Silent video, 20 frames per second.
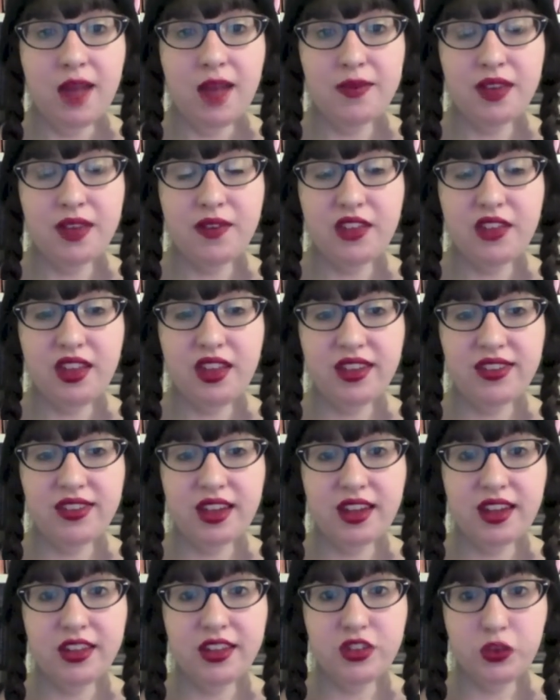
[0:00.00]
I'm definitely
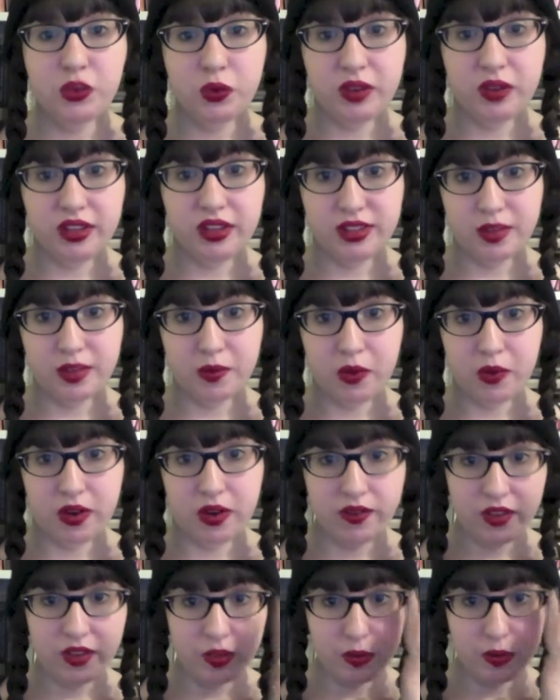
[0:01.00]
excited to read some
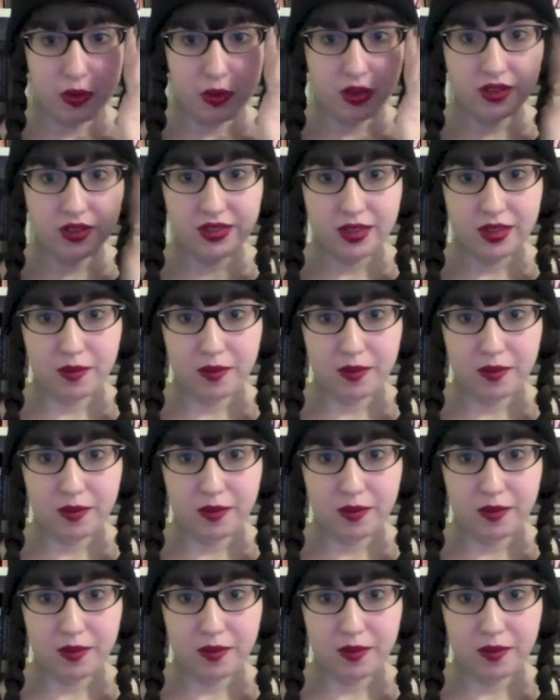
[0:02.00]
more of his books.